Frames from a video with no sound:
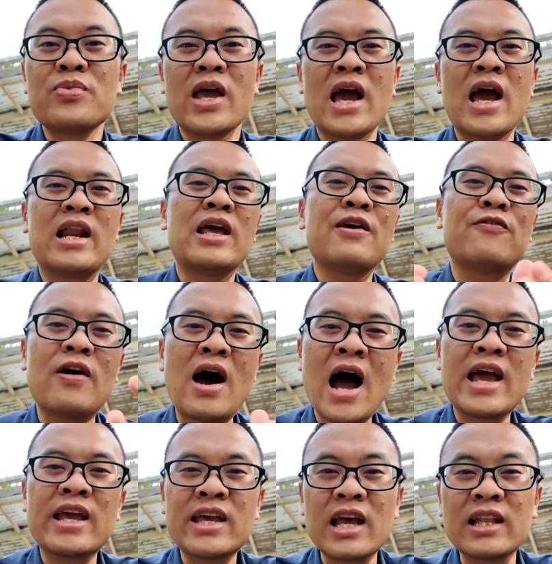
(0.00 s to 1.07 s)
and if
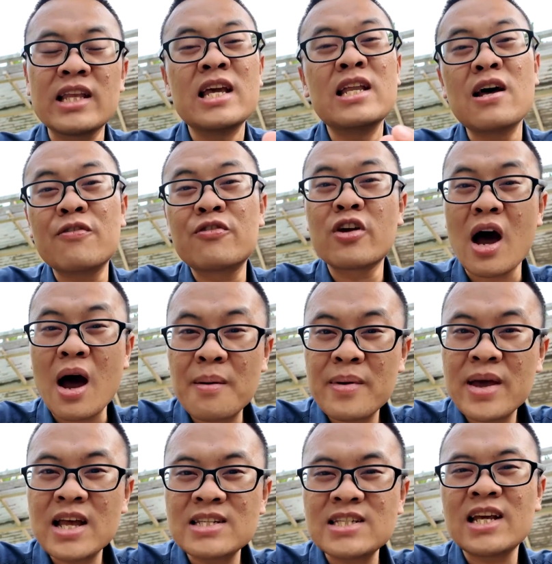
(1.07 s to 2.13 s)
I get enough
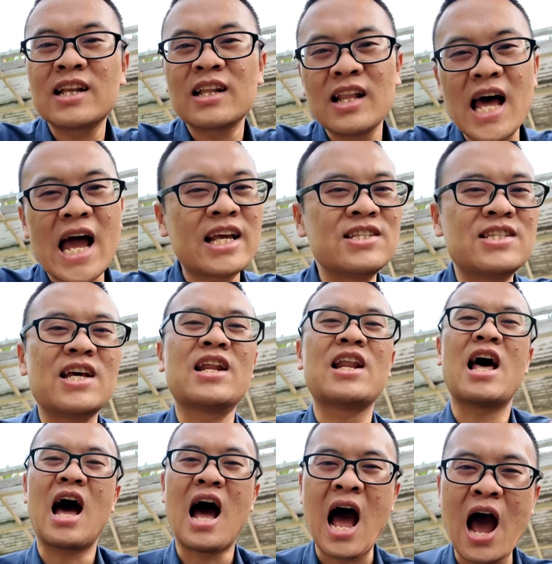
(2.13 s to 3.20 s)
comments and likes, then
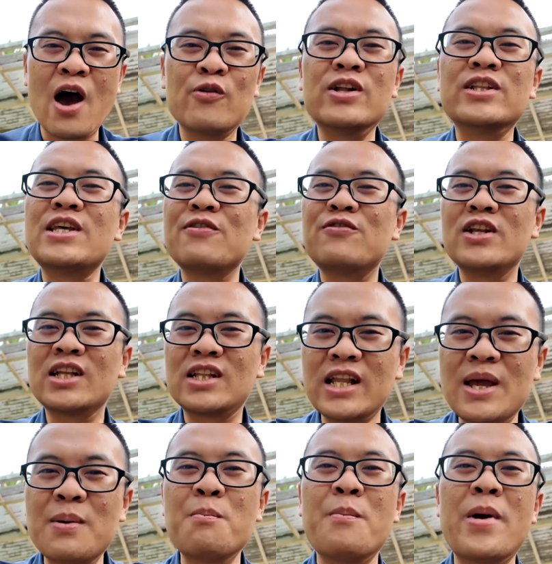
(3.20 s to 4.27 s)
I will
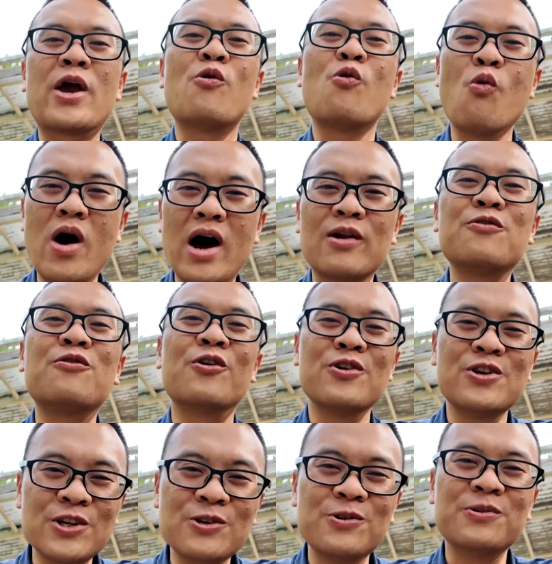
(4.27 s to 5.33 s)
definitely make one for
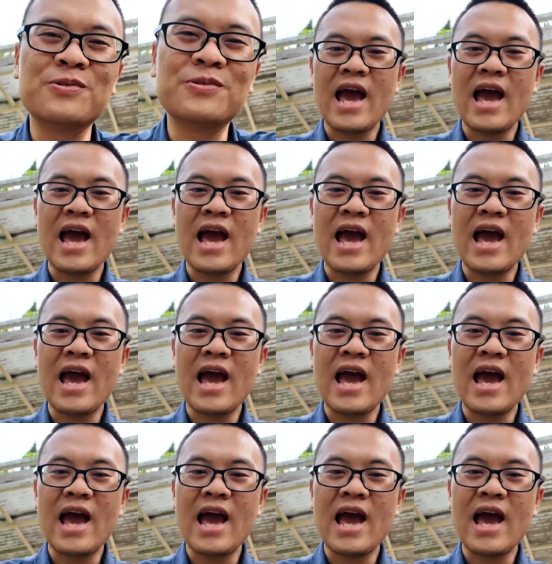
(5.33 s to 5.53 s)
you.